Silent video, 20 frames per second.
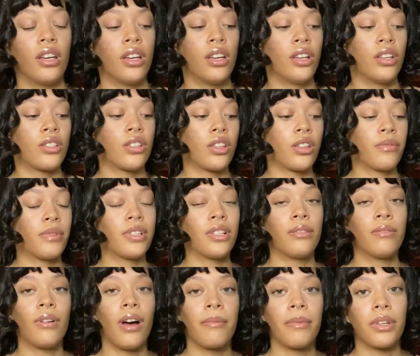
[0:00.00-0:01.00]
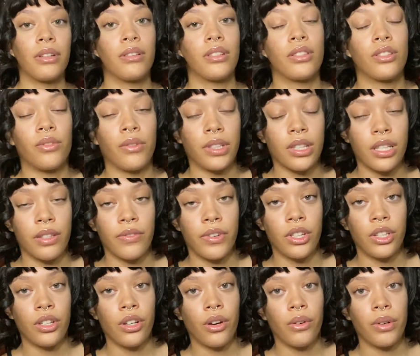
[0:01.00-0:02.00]
So the reason why I'm doing this
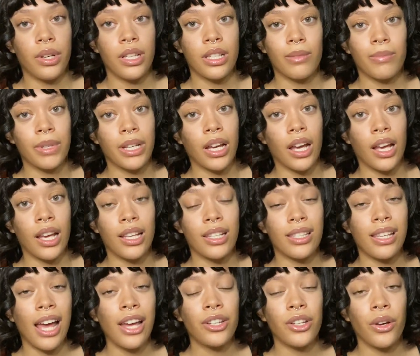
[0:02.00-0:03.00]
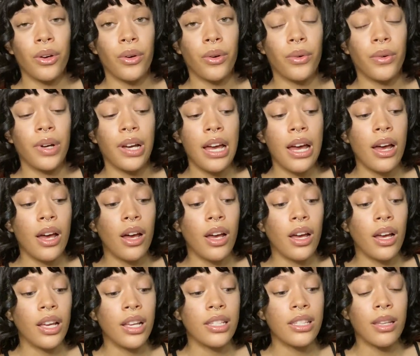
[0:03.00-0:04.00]
video is because I know
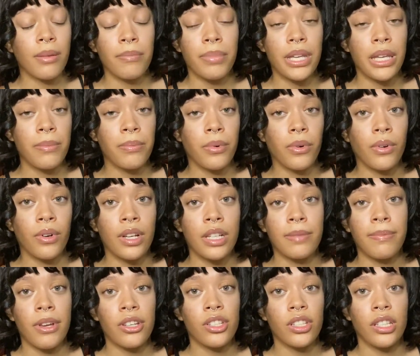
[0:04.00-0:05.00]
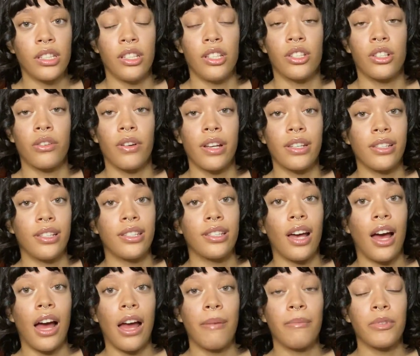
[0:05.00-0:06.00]
some people, especially in these crazy
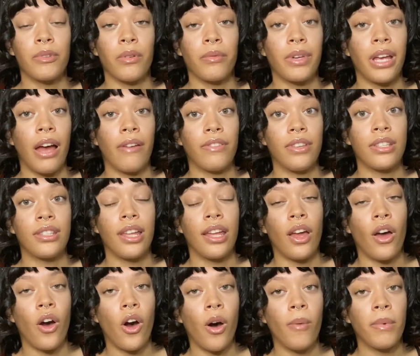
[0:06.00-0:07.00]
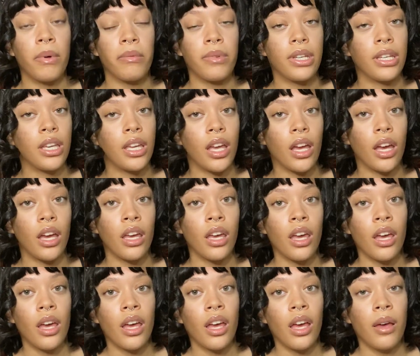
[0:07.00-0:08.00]
times where we have to stay home and we can't
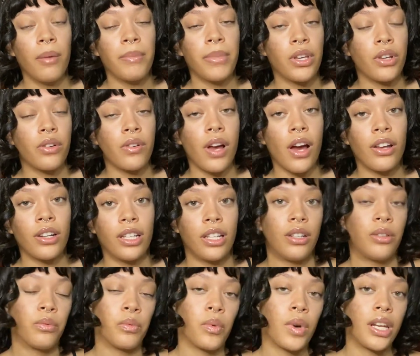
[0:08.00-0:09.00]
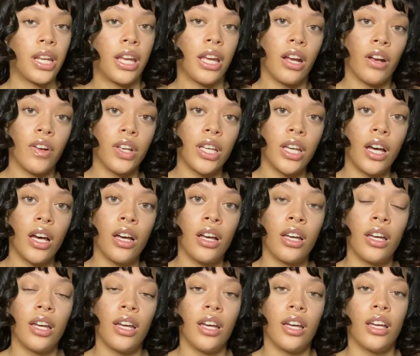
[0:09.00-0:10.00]
be crowded in one area.
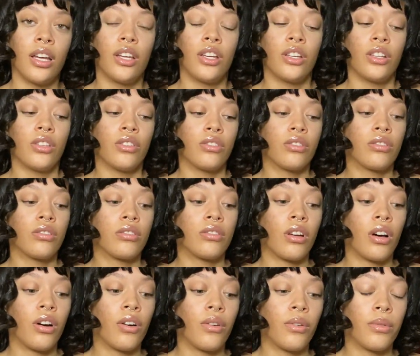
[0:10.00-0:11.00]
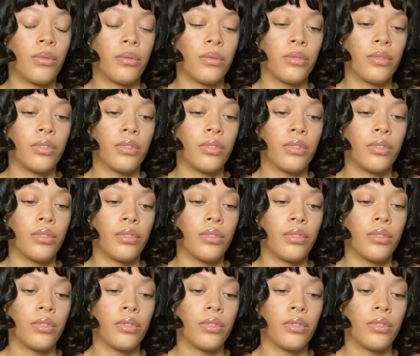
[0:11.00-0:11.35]
So